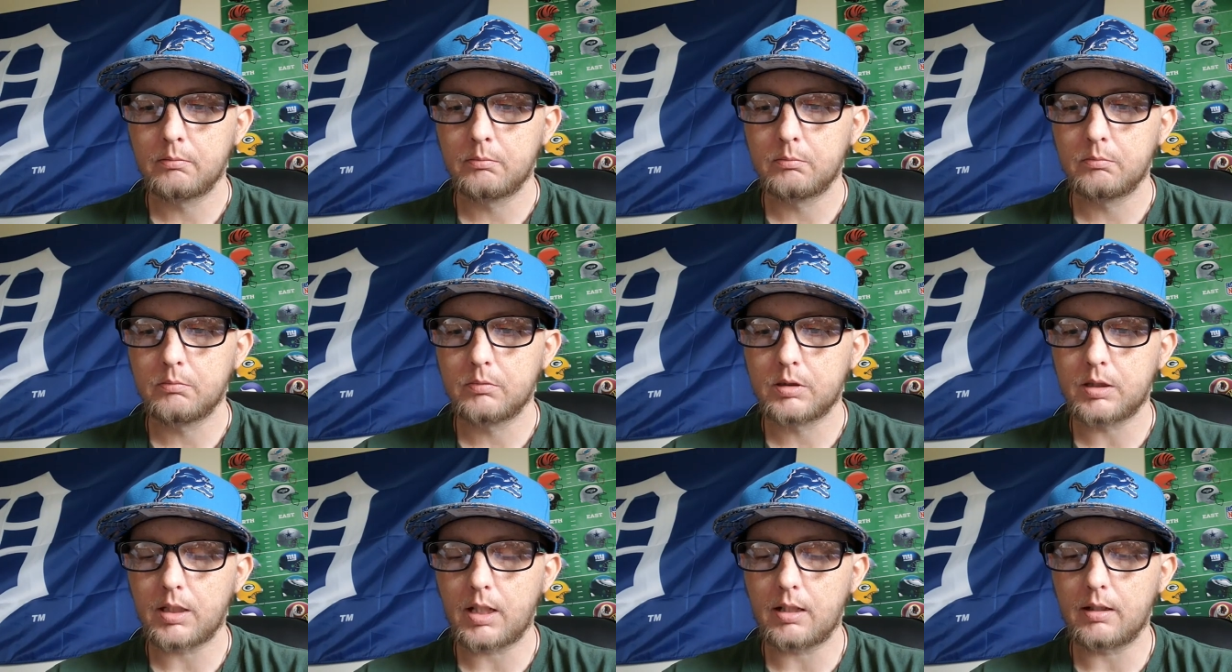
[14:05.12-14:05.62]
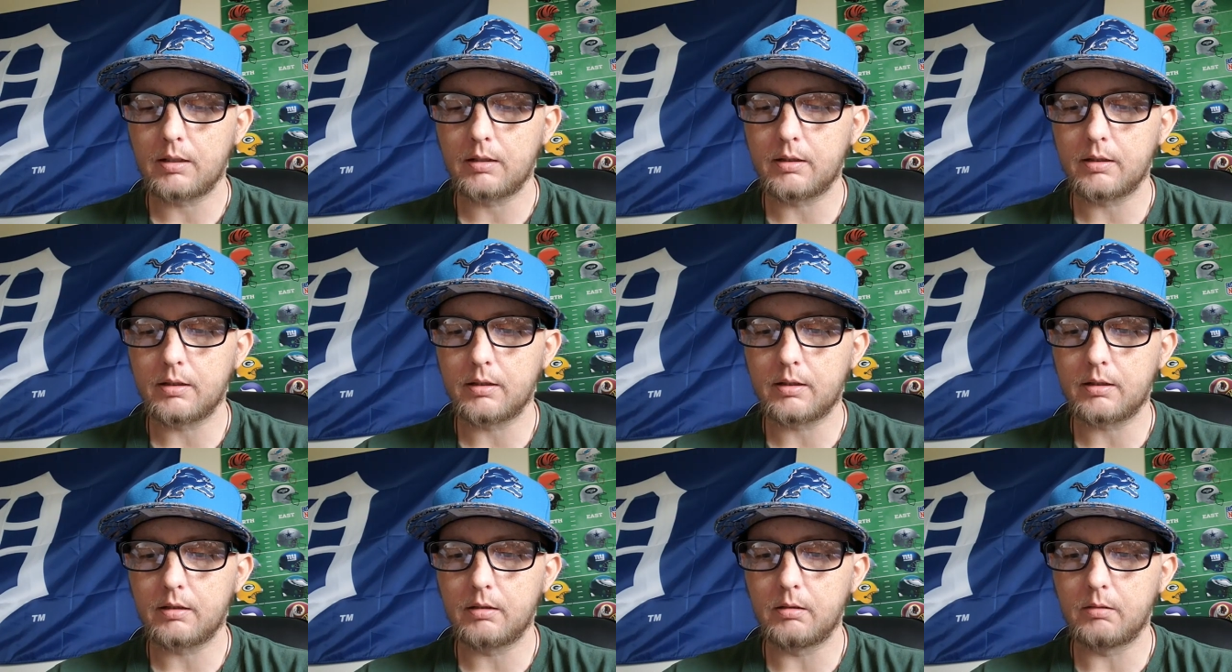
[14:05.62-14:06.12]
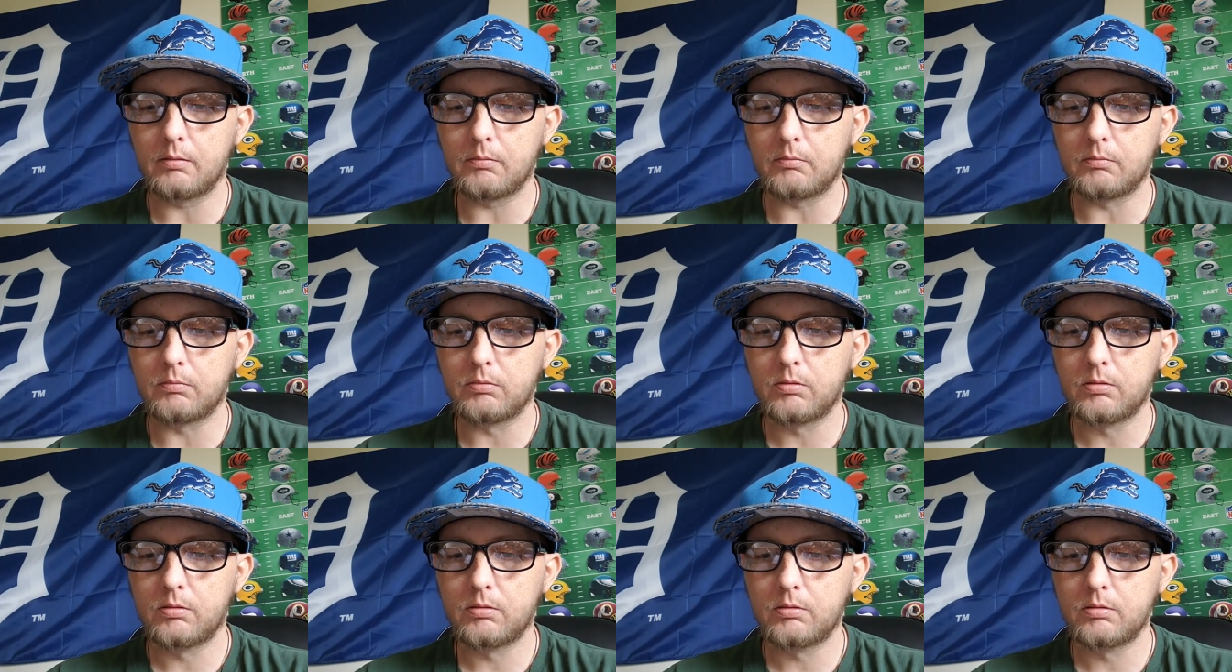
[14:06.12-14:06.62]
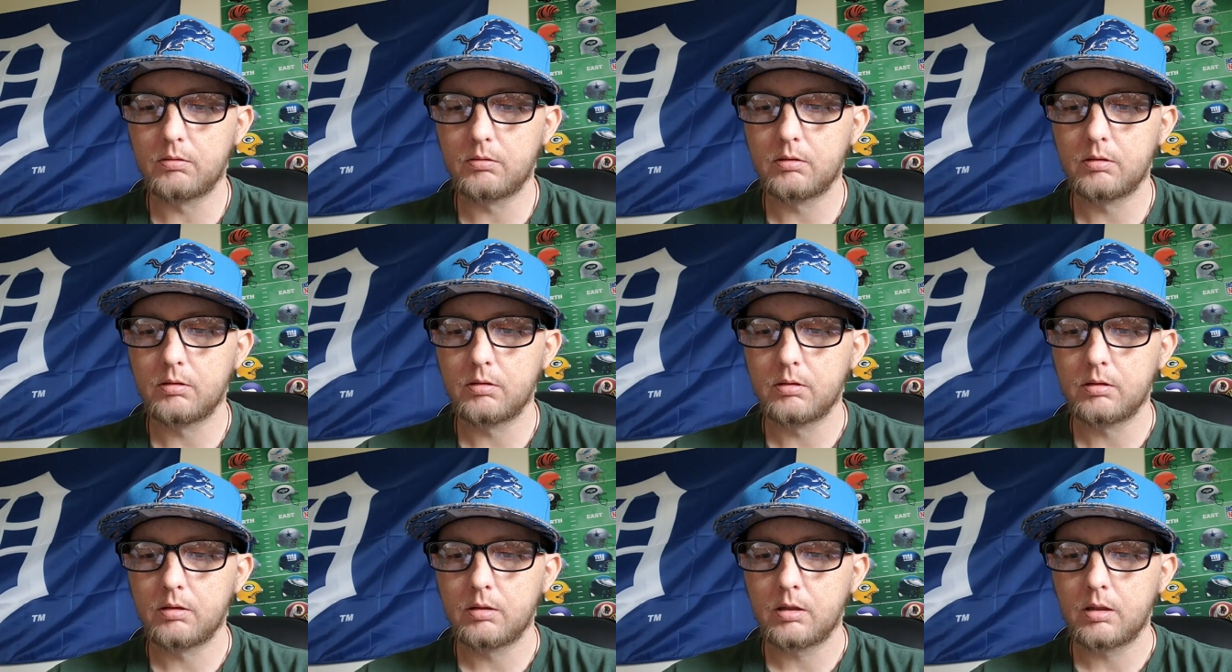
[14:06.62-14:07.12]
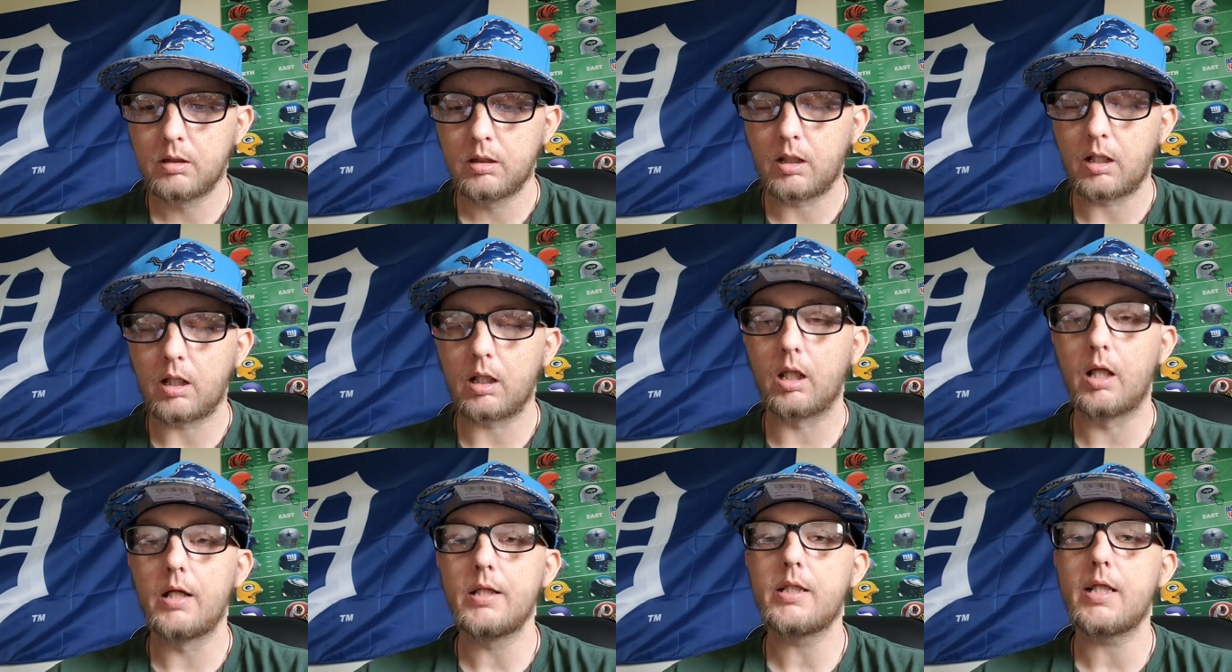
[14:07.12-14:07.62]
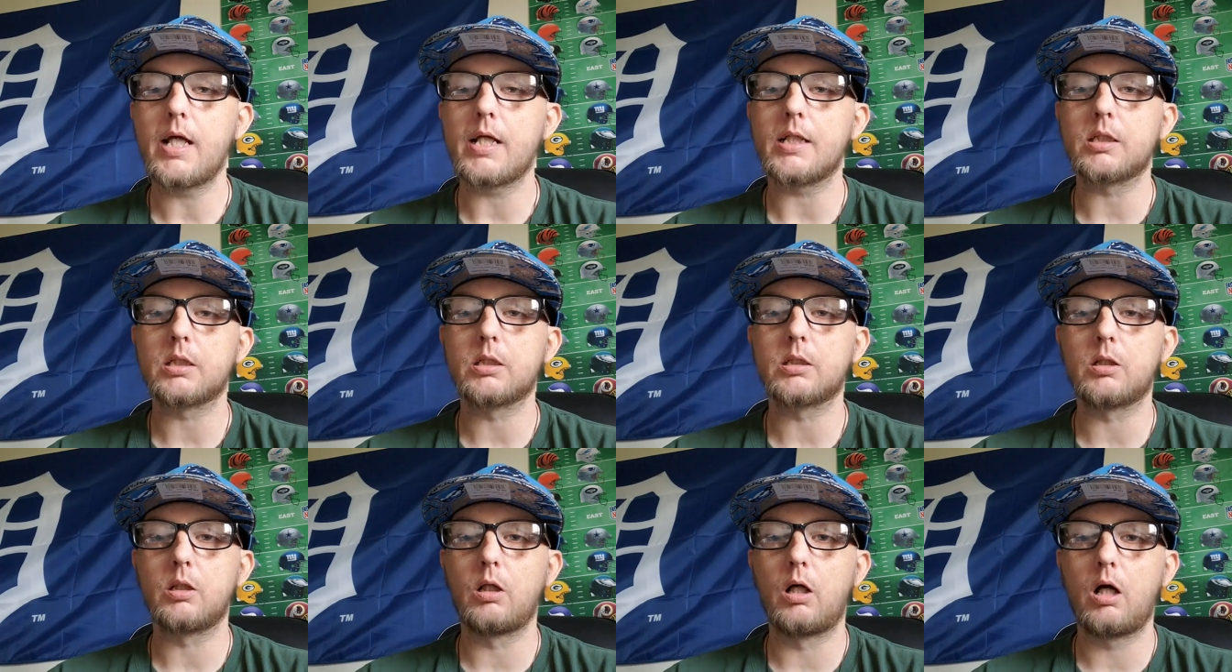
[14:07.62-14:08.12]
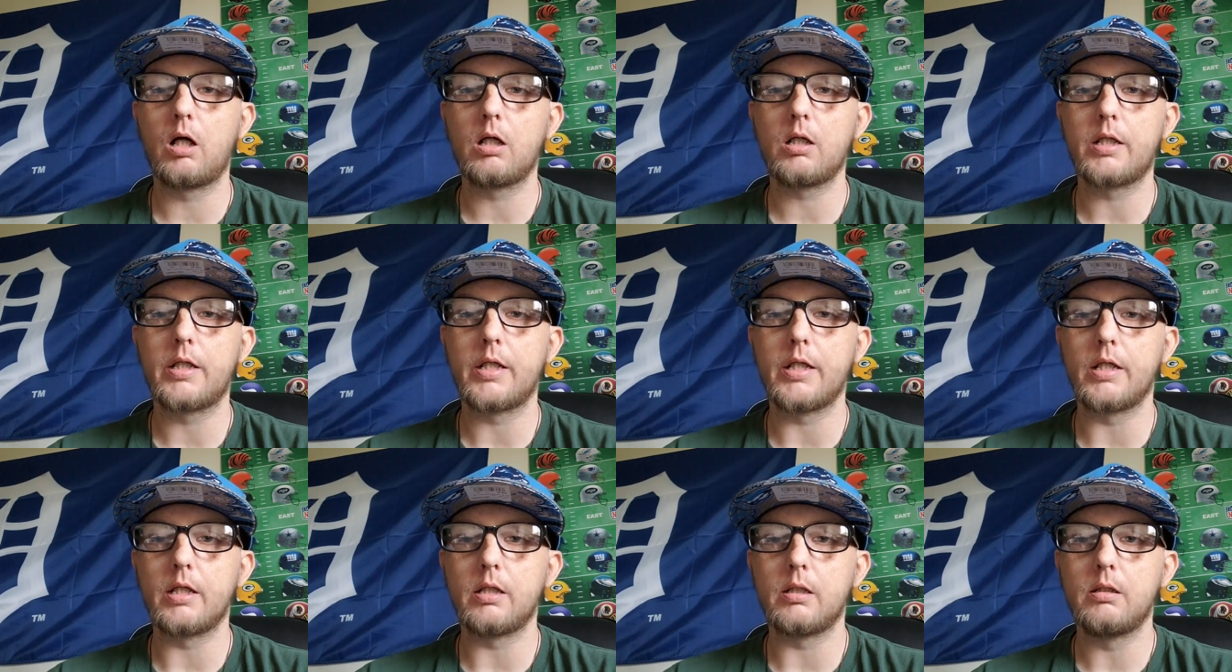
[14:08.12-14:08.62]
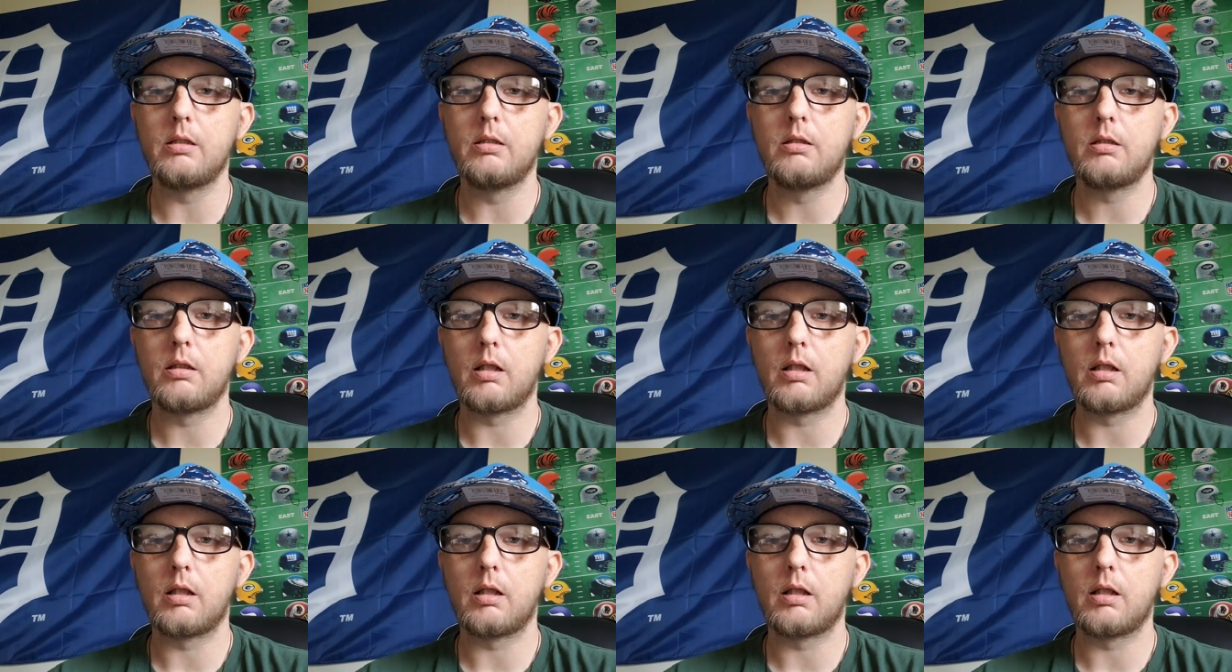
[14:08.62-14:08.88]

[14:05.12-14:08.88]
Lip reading: trying to think of. I like that Strong kid.